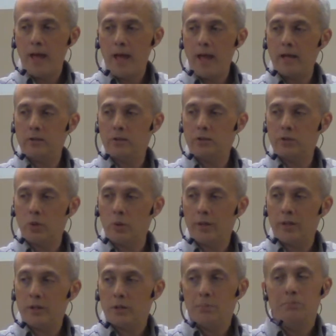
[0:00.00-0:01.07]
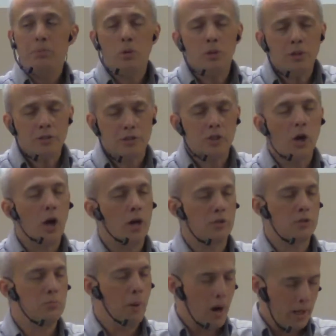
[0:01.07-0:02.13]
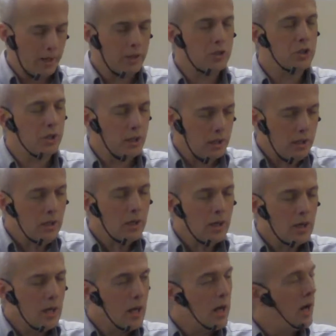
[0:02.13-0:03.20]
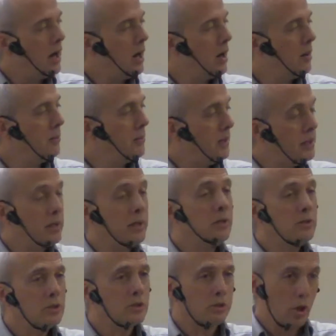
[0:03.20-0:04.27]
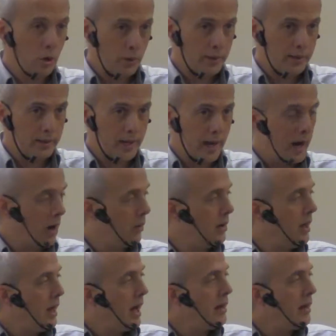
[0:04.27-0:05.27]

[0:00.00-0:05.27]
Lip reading: And so in the Buddhist cosmology, it is slowing down.